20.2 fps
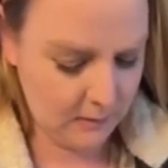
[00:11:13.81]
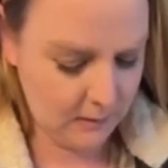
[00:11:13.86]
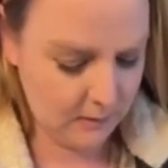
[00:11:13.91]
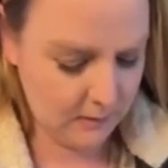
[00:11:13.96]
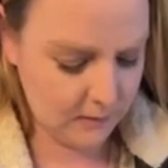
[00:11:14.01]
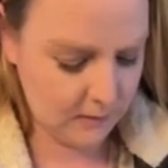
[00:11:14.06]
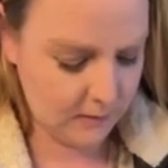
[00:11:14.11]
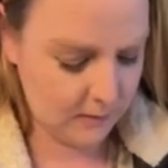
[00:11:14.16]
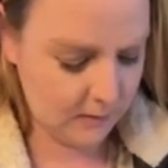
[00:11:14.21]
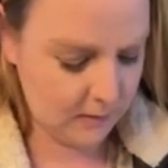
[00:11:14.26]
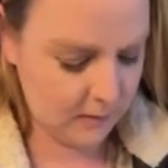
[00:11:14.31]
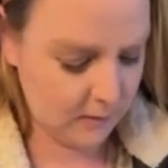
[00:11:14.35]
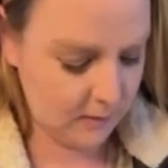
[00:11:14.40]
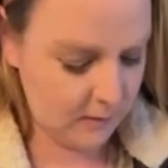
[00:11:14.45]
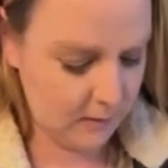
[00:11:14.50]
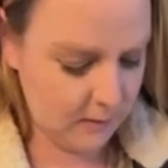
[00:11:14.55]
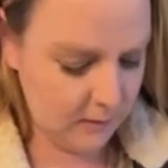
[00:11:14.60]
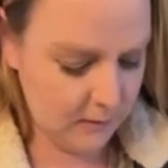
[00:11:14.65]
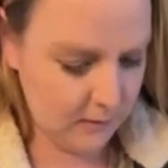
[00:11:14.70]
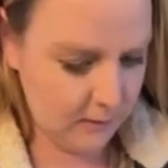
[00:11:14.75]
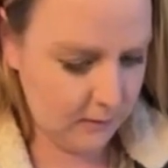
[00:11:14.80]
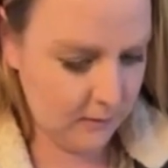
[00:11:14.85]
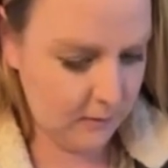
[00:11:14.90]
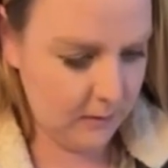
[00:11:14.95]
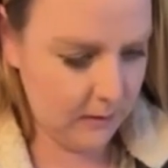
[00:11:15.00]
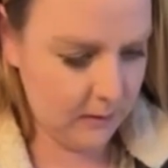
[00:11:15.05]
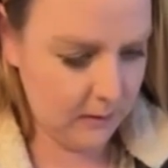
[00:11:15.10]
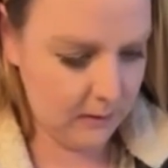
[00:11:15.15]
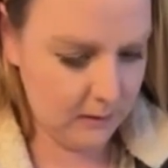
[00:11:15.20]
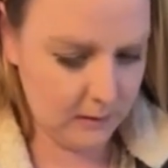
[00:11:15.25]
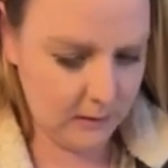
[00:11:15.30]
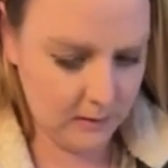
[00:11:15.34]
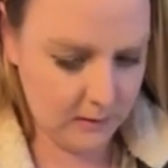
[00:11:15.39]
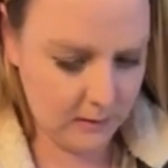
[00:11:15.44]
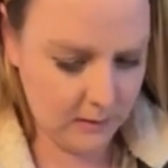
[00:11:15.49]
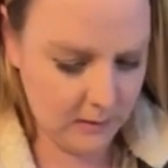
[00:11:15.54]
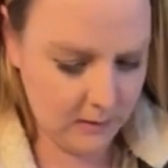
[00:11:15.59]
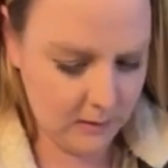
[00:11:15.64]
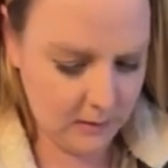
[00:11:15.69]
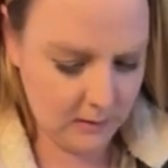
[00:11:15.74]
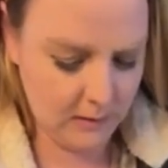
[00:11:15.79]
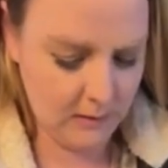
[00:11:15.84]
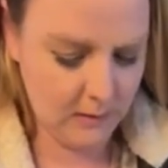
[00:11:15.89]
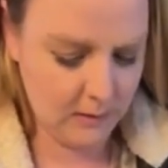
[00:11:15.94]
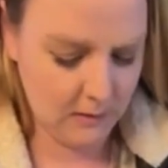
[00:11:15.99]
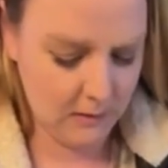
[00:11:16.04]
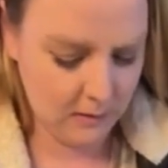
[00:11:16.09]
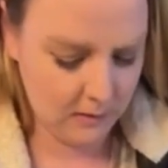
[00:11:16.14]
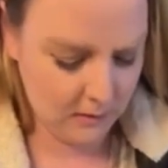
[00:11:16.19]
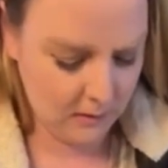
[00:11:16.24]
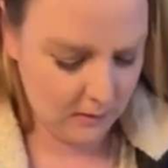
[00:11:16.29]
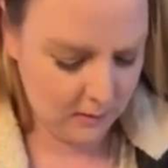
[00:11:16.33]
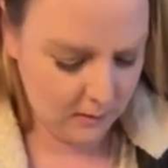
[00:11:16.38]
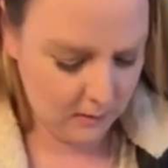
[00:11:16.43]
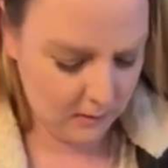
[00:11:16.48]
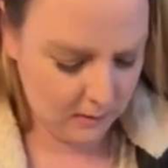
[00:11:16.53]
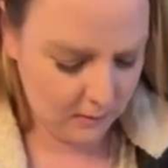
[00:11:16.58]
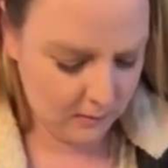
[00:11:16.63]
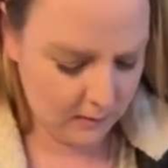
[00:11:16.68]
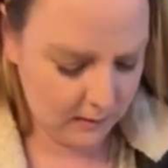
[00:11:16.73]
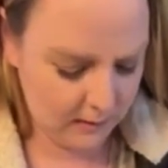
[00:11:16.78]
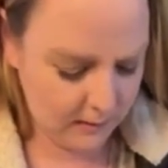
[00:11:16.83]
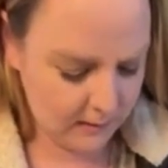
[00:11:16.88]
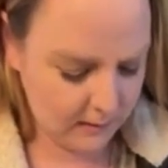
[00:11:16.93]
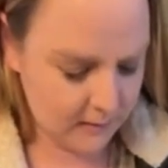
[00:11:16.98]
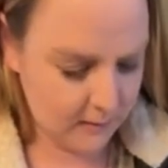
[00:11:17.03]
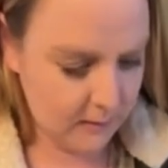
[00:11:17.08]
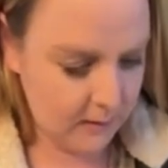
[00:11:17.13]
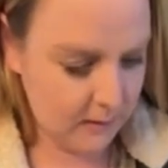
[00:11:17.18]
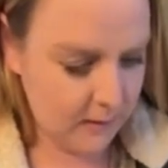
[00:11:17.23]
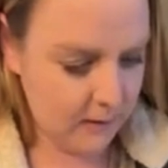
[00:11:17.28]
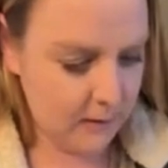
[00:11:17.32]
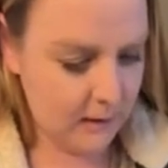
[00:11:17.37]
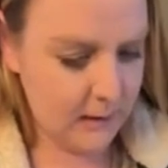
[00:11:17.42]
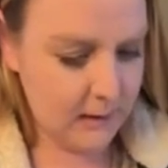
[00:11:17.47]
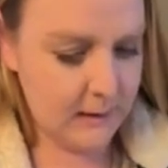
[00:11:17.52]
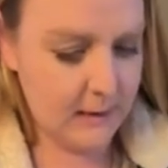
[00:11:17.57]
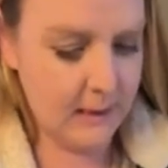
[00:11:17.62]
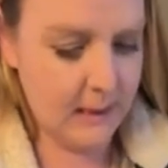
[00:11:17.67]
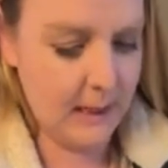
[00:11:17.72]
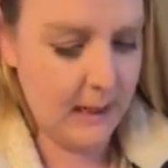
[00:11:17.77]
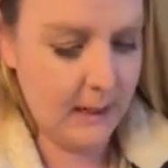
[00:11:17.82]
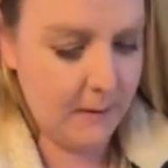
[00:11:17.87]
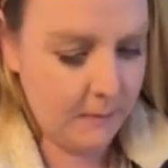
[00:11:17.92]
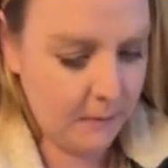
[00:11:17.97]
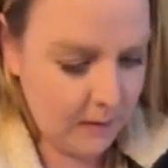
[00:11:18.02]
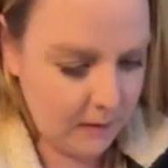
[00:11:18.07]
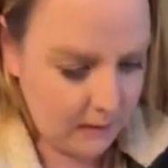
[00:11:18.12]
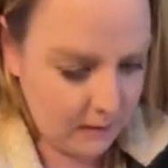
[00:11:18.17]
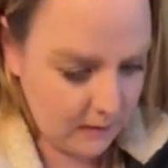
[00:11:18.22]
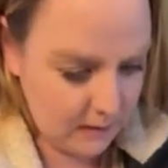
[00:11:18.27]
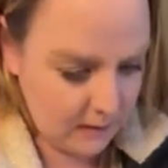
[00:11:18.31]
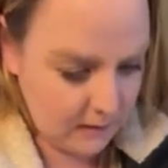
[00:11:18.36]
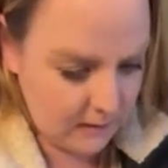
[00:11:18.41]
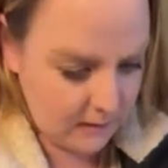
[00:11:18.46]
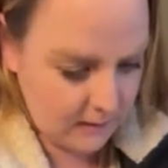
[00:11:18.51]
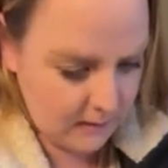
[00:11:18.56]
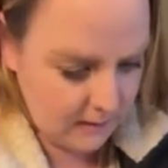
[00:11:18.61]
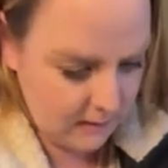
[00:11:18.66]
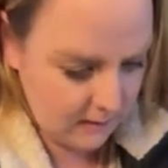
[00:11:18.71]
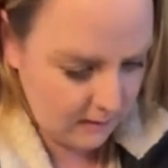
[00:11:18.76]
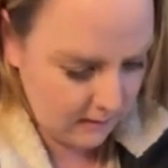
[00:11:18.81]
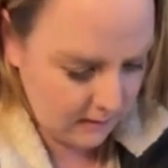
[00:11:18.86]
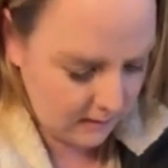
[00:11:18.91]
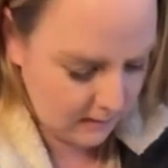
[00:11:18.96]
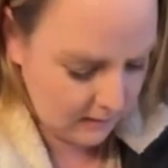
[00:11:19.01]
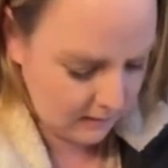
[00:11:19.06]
I'm just gonna turn it a little bit. All right, so there is that piece.